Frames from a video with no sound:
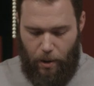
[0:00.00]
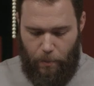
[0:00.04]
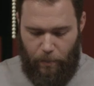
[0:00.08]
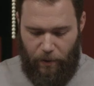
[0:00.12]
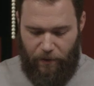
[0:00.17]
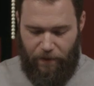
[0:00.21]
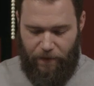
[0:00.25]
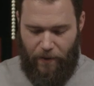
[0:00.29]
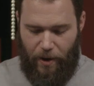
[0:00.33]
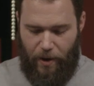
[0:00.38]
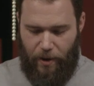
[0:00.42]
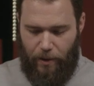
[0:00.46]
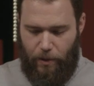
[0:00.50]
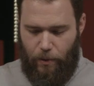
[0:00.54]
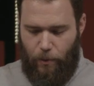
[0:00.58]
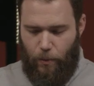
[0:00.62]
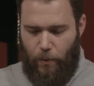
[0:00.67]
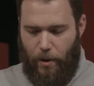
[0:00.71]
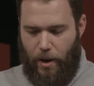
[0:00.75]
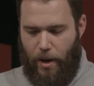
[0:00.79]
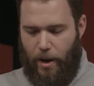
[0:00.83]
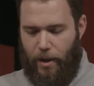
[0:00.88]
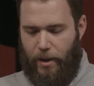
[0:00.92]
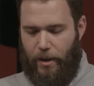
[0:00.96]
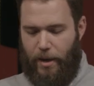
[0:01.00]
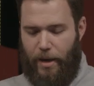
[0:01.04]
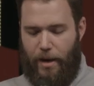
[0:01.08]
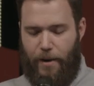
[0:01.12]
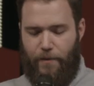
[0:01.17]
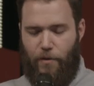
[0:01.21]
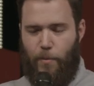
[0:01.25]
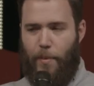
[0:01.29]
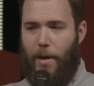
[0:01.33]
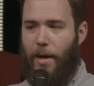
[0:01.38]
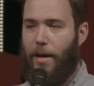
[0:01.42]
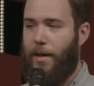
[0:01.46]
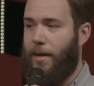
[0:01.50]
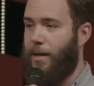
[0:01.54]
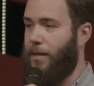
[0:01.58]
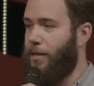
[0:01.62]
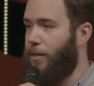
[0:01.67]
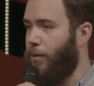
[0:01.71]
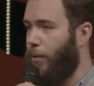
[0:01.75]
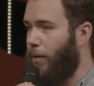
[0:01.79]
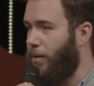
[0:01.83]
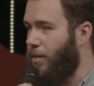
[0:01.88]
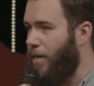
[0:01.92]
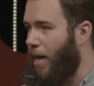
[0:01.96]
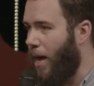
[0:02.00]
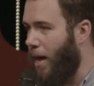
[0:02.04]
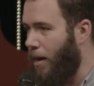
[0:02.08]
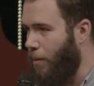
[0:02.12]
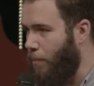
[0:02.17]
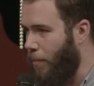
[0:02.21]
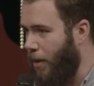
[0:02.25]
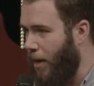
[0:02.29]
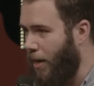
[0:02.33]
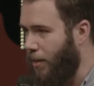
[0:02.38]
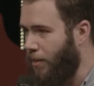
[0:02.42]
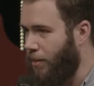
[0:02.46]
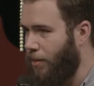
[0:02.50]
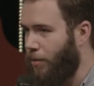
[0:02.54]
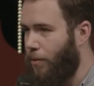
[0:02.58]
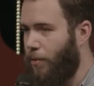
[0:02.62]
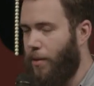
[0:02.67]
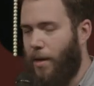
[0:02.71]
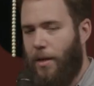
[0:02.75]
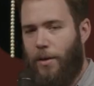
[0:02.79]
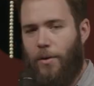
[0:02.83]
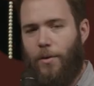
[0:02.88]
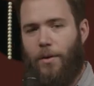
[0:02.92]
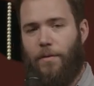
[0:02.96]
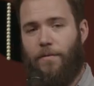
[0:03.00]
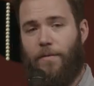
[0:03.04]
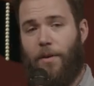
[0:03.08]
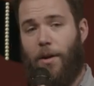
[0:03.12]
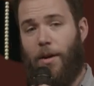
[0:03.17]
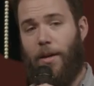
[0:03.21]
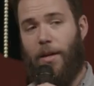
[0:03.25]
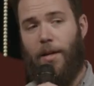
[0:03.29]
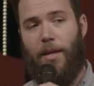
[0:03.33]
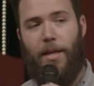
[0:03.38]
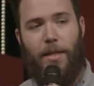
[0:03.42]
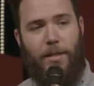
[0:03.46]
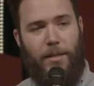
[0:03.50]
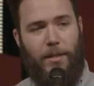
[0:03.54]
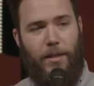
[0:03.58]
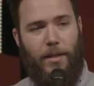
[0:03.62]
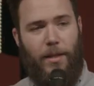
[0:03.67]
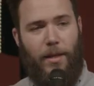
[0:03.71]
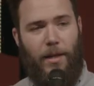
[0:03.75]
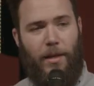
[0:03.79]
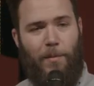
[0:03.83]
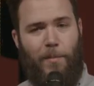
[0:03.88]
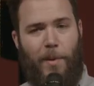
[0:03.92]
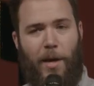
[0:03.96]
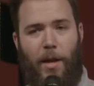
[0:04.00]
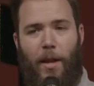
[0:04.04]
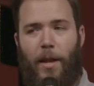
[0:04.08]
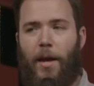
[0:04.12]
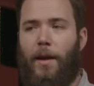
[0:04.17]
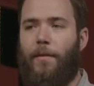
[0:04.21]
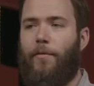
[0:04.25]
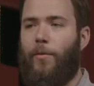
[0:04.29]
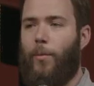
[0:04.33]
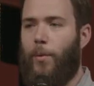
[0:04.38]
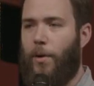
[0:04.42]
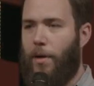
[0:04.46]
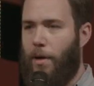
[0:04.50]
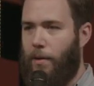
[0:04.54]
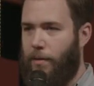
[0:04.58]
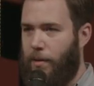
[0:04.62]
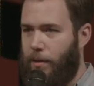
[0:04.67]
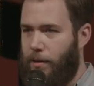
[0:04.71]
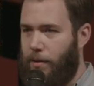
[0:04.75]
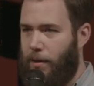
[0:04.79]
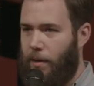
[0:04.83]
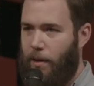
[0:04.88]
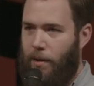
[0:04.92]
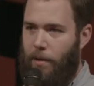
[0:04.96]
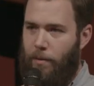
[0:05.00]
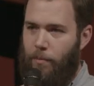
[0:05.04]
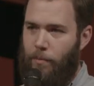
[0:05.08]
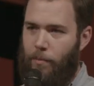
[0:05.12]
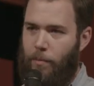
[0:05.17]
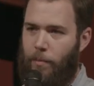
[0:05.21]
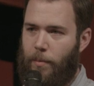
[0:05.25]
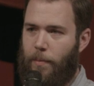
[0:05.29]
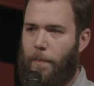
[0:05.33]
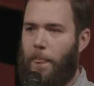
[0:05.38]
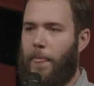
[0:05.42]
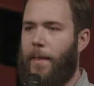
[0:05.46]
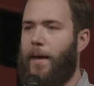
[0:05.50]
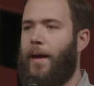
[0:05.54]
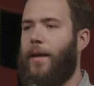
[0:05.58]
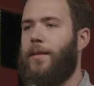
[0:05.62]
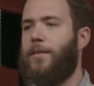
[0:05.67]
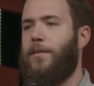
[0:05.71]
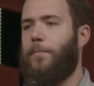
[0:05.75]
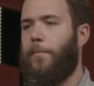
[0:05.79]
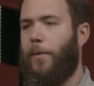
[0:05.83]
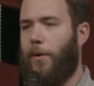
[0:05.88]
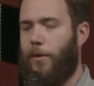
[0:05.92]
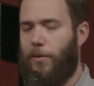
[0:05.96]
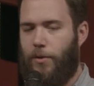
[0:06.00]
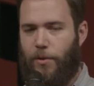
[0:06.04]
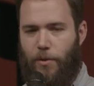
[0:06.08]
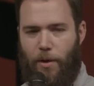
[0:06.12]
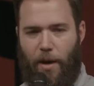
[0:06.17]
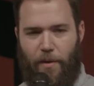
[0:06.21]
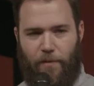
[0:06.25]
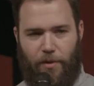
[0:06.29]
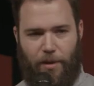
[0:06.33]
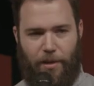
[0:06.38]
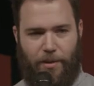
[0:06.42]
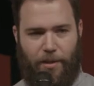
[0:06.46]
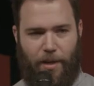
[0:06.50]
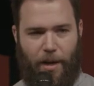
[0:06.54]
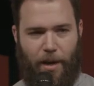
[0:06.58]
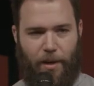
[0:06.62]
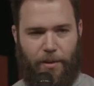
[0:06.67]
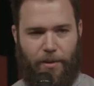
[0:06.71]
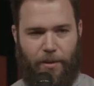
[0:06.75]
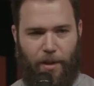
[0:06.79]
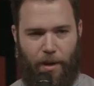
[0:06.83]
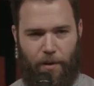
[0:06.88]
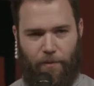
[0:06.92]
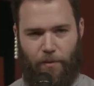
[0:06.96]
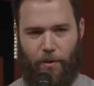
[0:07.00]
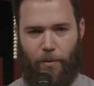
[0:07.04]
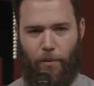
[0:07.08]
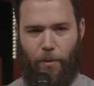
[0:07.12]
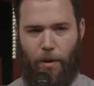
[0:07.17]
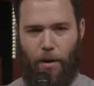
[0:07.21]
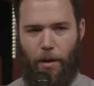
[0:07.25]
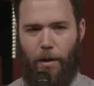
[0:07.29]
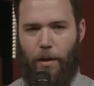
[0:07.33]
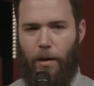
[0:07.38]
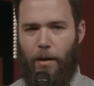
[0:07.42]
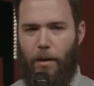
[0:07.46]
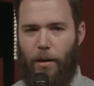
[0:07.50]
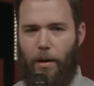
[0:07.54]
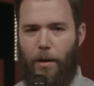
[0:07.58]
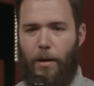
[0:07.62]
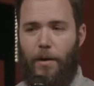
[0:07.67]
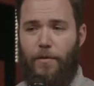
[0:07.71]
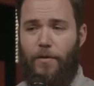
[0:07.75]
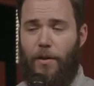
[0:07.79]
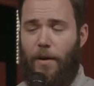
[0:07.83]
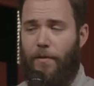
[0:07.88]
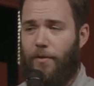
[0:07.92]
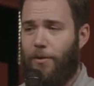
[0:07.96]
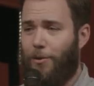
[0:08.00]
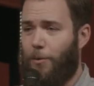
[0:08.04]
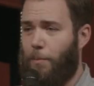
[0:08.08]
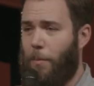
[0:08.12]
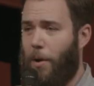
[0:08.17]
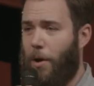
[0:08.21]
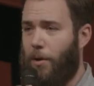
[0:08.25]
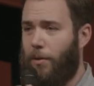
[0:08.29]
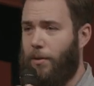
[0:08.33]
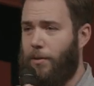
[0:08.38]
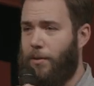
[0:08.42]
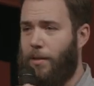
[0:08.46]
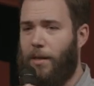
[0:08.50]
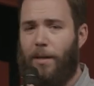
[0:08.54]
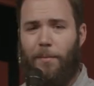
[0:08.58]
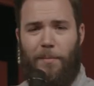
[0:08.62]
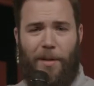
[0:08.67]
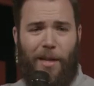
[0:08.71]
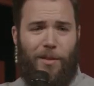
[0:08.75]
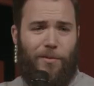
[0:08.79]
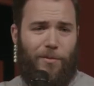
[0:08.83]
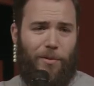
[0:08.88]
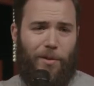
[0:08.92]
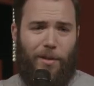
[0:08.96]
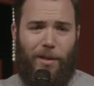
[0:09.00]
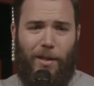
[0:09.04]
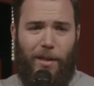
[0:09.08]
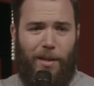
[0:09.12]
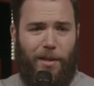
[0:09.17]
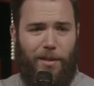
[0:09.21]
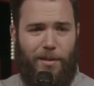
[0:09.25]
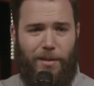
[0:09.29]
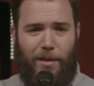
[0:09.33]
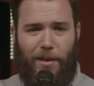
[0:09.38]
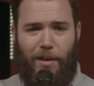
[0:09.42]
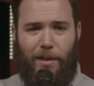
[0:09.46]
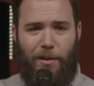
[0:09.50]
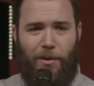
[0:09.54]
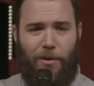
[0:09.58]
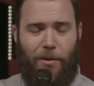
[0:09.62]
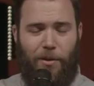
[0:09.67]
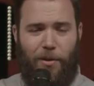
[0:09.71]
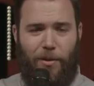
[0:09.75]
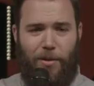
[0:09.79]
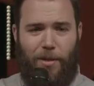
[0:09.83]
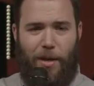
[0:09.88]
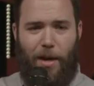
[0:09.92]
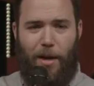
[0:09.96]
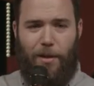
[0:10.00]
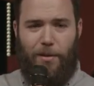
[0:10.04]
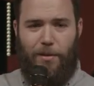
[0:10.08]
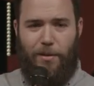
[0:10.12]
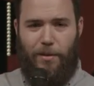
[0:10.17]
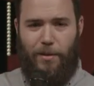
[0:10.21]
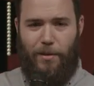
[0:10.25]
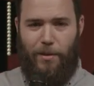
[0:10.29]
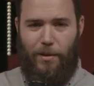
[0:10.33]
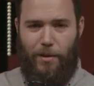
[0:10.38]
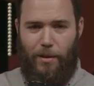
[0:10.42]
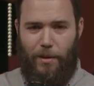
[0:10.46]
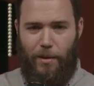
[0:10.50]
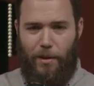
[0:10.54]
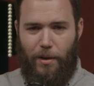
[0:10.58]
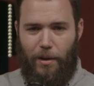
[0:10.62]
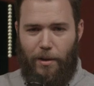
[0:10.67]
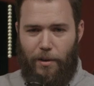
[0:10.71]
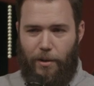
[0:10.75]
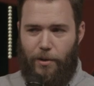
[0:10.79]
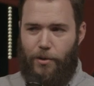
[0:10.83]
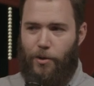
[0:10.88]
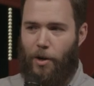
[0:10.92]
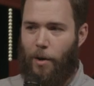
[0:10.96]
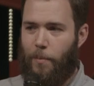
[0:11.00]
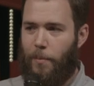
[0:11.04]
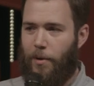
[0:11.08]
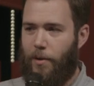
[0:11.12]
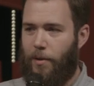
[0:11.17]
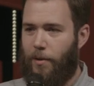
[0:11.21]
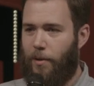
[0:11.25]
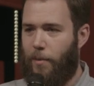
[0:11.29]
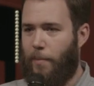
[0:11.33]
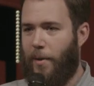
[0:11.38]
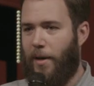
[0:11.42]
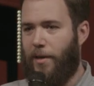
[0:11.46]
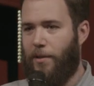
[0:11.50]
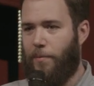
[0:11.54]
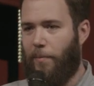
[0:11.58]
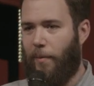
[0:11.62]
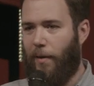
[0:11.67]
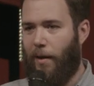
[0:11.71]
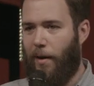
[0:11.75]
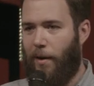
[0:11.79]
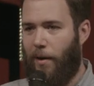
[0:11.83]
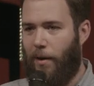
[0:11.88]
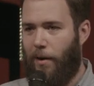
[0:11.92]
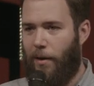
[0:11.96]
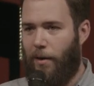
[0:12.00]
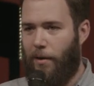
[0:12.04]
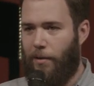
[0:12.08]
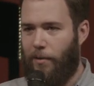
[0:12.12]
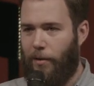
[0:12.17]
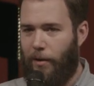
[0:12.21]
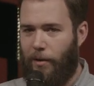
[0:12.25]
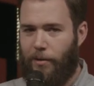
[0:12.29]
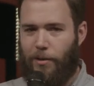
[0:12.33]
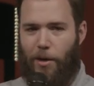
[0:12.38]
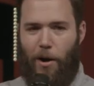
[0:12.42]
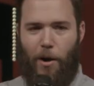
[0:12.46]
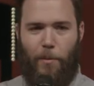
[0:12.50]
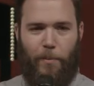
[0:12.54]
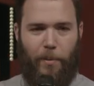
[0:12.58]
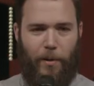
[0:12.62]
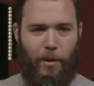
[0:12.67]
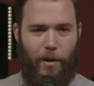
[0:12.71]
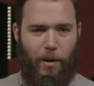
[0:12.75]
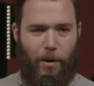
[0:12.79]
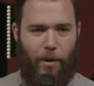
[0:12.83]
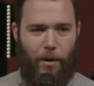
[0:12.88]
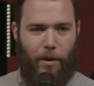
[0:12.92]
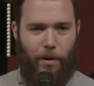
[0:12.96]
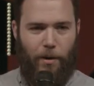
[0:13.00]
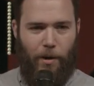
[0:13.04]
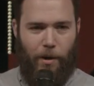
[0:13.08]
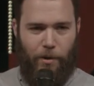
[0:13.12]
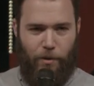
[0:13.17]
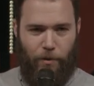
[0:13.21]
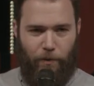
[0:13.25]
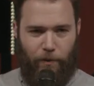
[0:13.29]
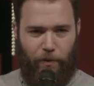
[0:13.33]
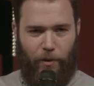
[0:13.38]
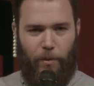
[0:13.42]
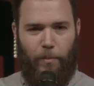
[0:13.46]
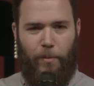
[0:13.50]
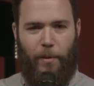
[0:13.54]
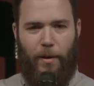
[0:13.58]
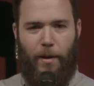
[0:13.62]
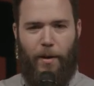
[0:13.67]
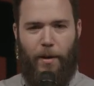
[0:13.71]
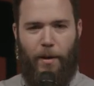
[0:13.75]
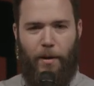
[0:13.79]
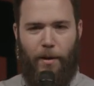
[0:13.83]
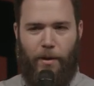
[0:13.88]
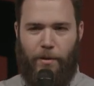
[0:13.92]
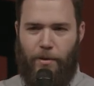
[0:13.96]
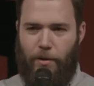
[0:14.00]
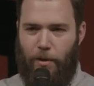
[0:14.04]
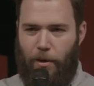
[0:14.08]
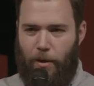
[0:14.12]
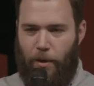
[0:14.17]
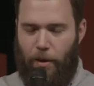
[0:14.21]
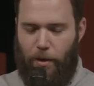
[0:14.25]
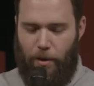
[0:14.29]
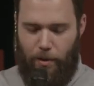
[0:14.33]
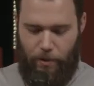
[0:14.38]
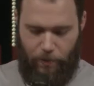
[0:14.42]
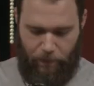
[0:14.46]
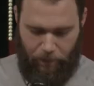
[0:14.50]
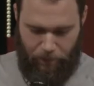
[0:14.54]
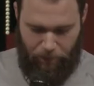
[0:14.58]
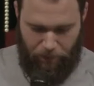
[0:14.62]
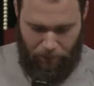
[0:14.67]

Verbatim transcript: But finding a way to get everybody into a database so that you can very easily email everyone on the team as opposed to having to text everyone. If you have a smaller team, that's really easy. You know, you text the drummer, the bass player, the guitar player, and your flute player, and you're good.